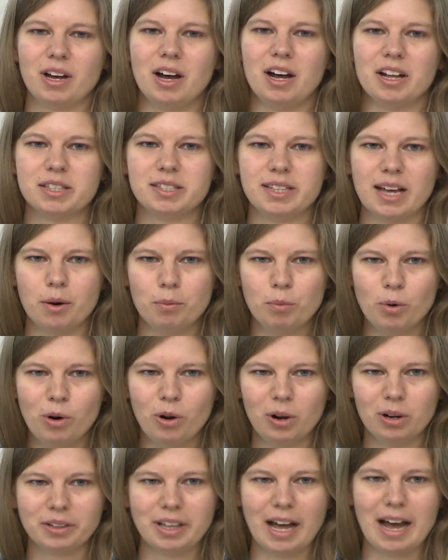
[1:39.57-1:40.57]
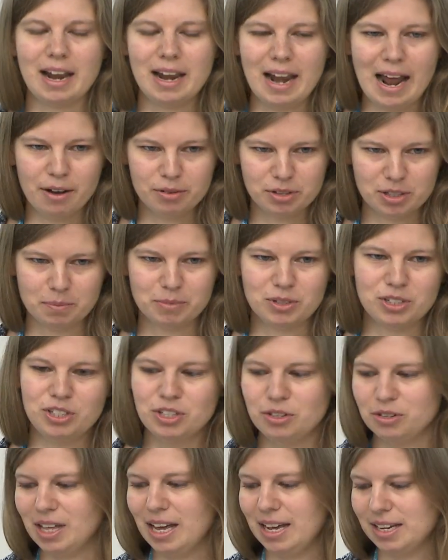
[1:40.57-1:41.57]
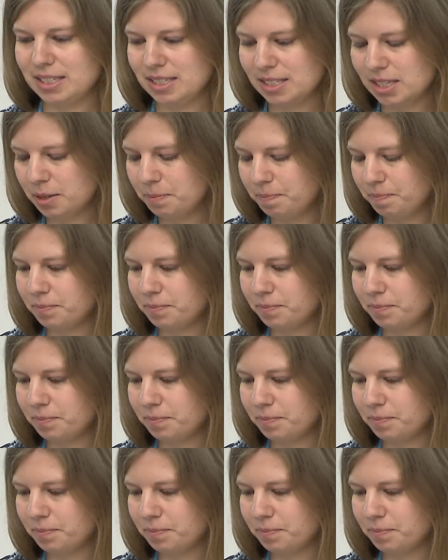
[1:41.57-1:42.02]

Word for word: guard cell wall that allows them to do this.